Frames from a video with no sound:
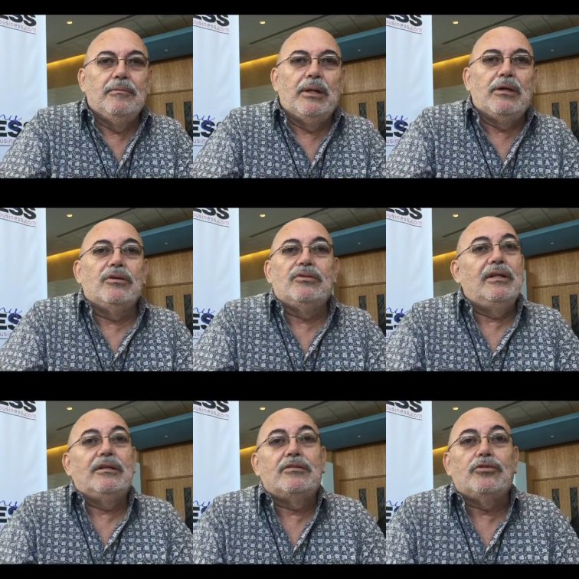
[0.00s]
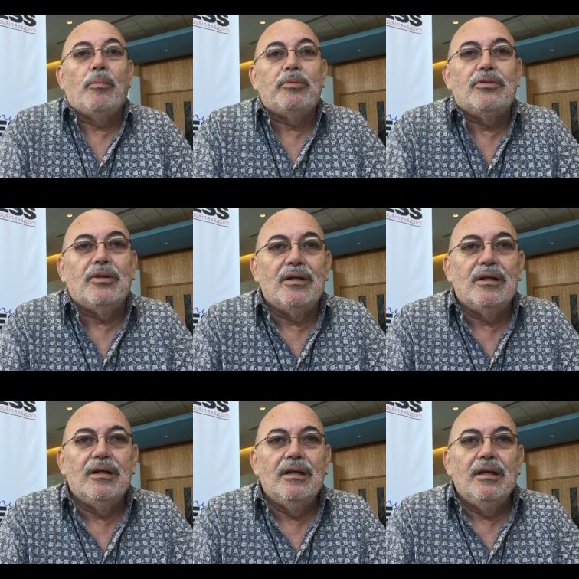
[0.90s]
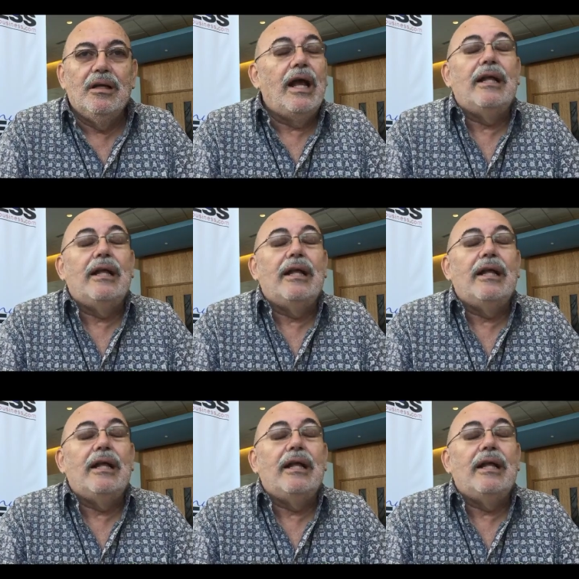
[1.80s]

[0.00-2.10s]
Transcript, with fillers: because the stop. People st- are concerned.